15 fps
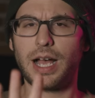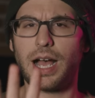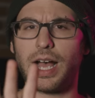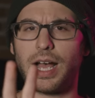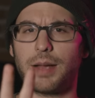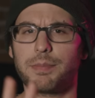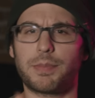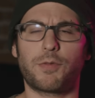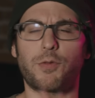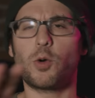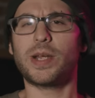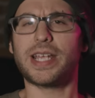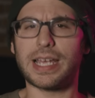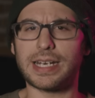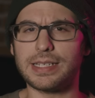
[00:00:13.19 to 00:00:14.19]
Uh,
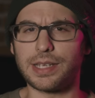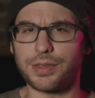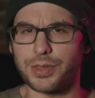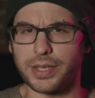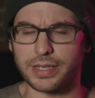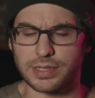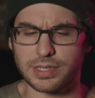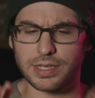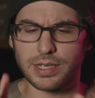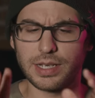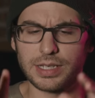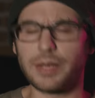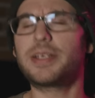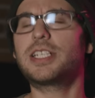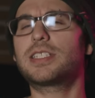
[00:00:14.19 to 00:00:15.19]
before we get into things,
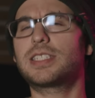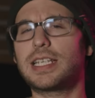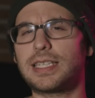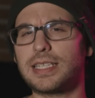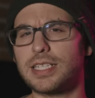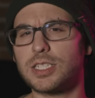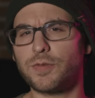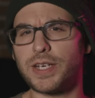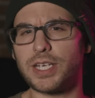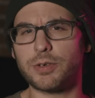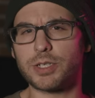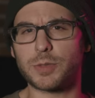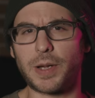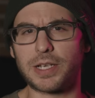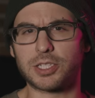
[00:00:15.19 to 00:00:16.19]
let me just say that this
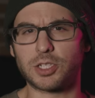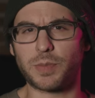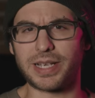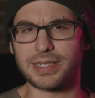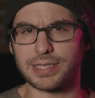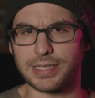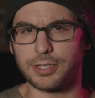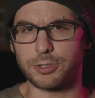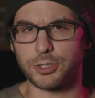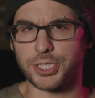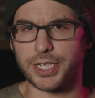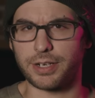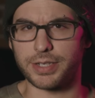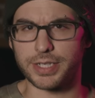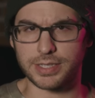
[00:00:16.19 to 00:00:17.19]
video is sponsored by
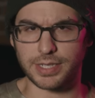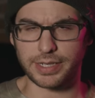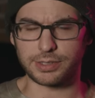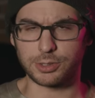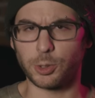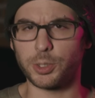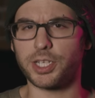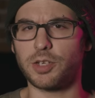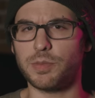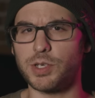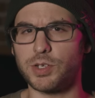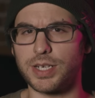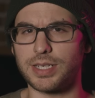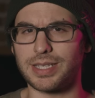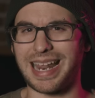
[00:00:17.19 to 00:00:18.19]
Skillshare, and it's a learning
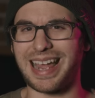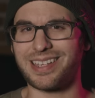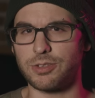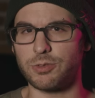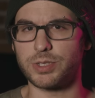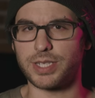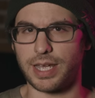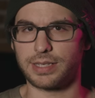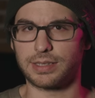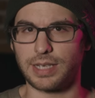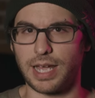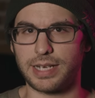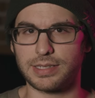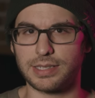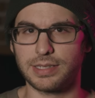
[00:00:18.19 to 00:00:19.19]
community that I use a
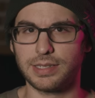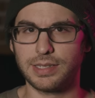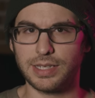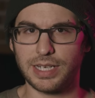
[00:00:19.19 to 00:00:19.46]
lot